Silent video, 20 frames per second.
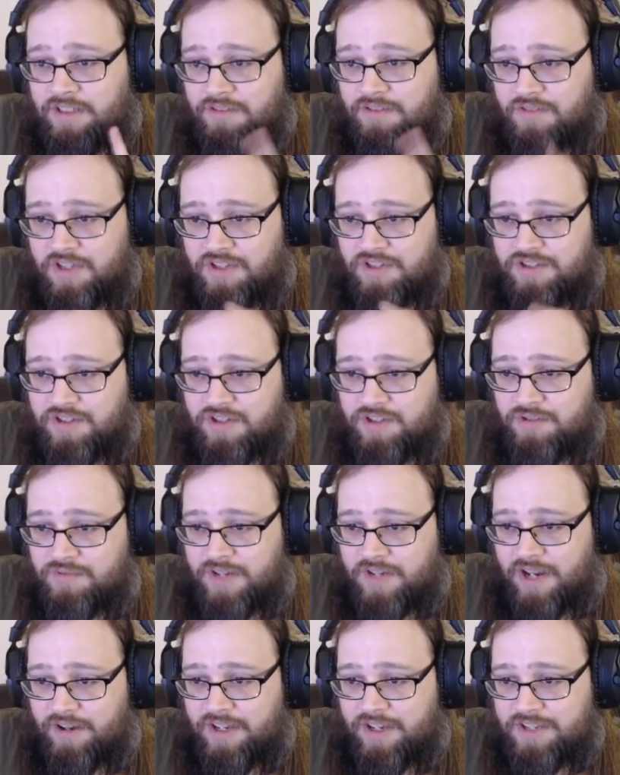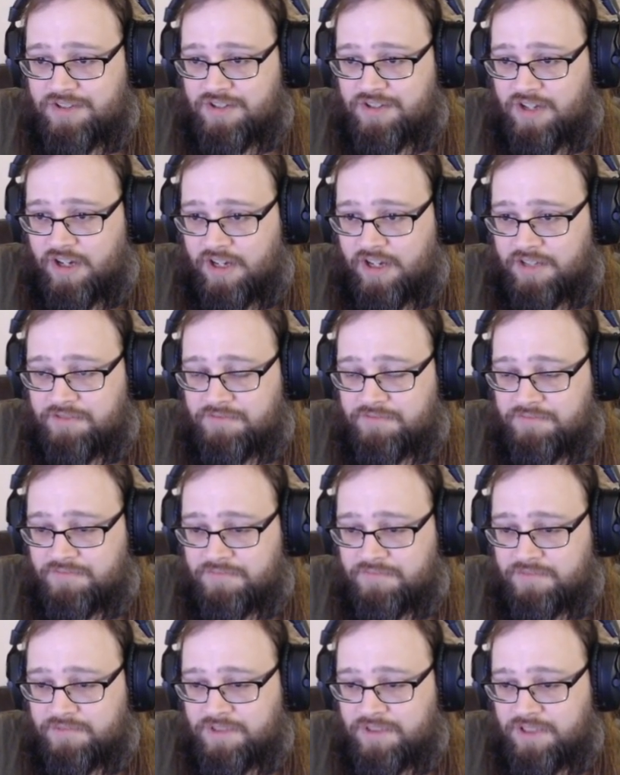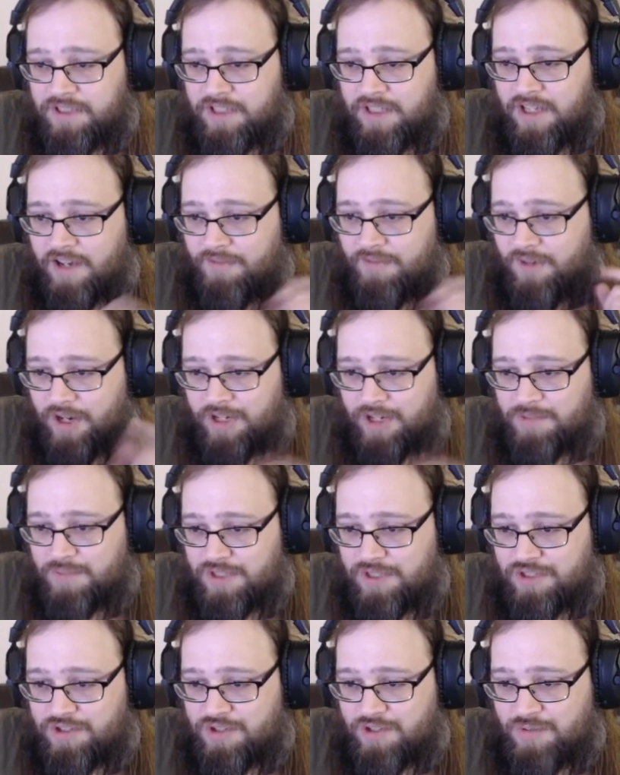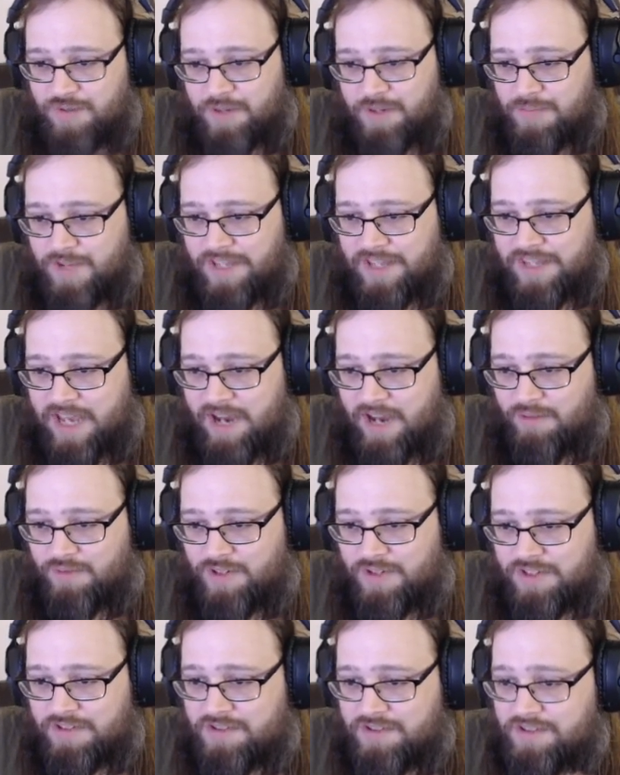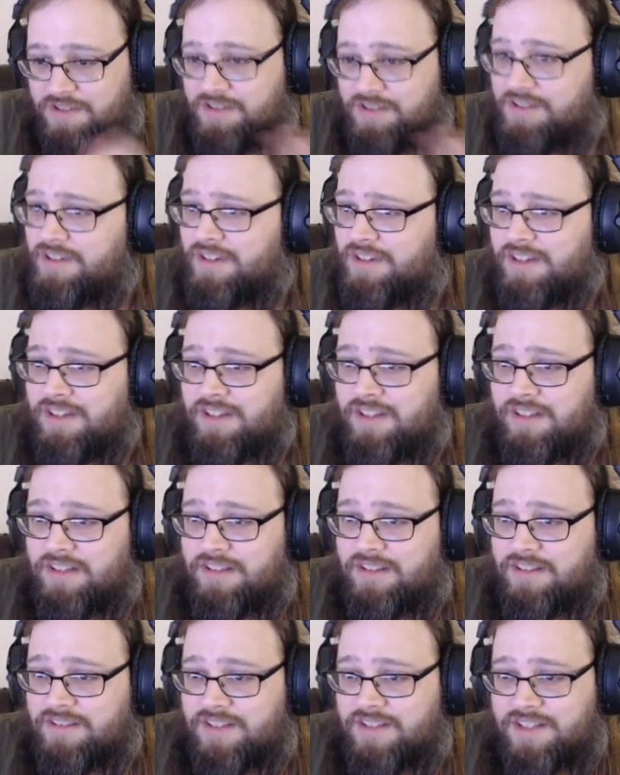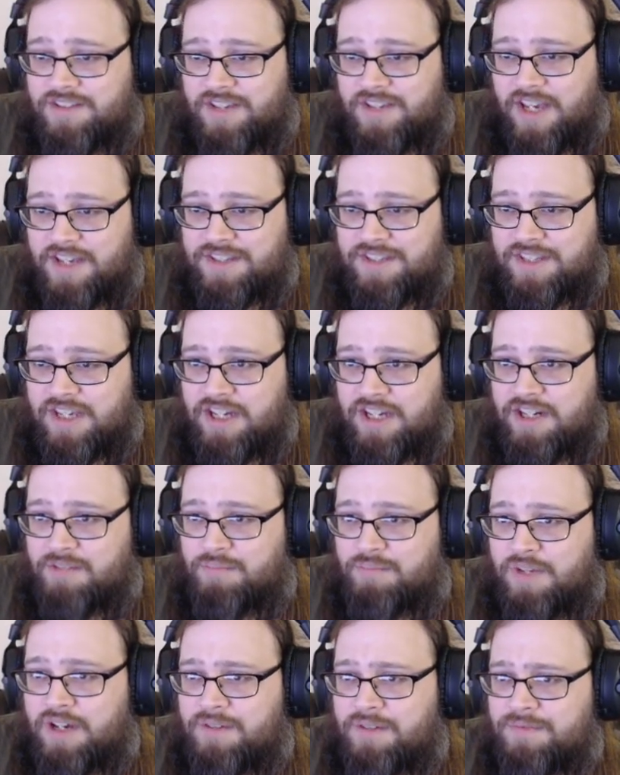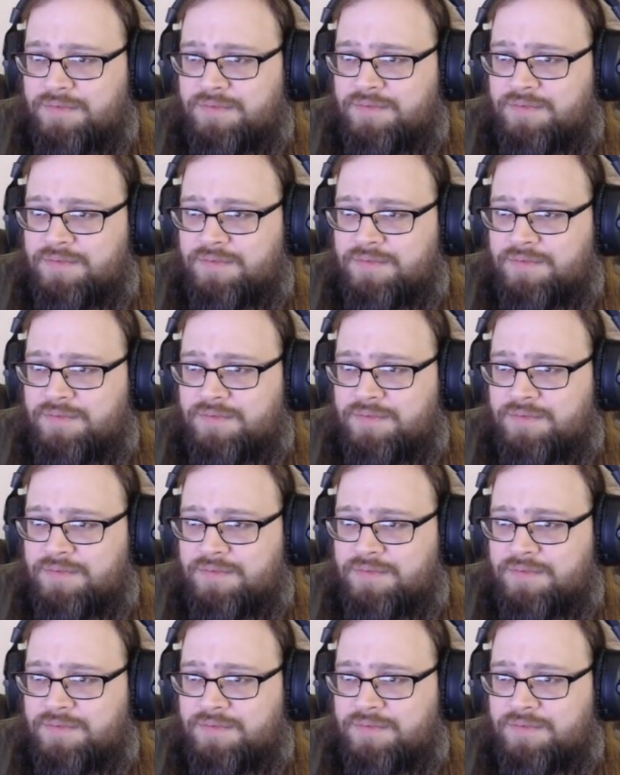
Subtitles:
This dude now has taunt. I've already been destroyed by that once. This guy's getting a buff.